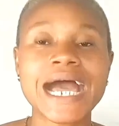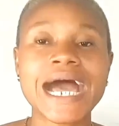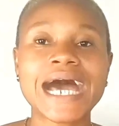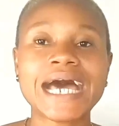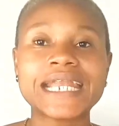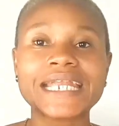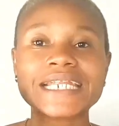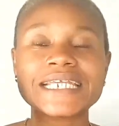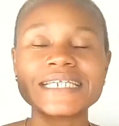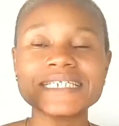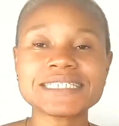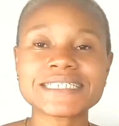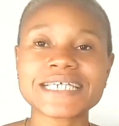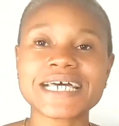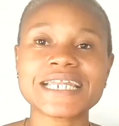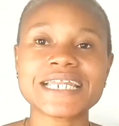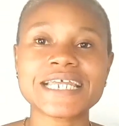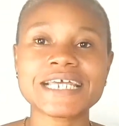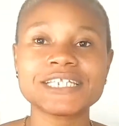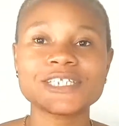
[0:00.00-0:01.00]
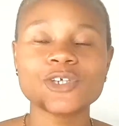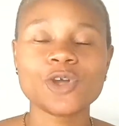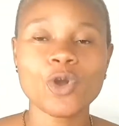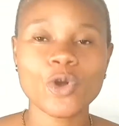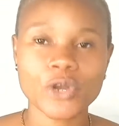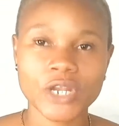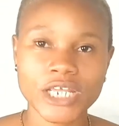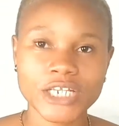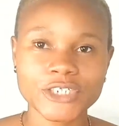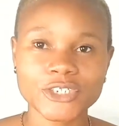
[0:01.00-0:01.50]
and internet
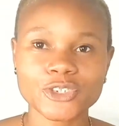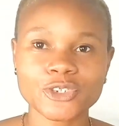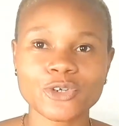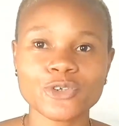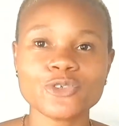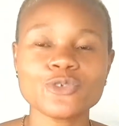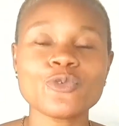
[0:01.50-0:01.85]
connection,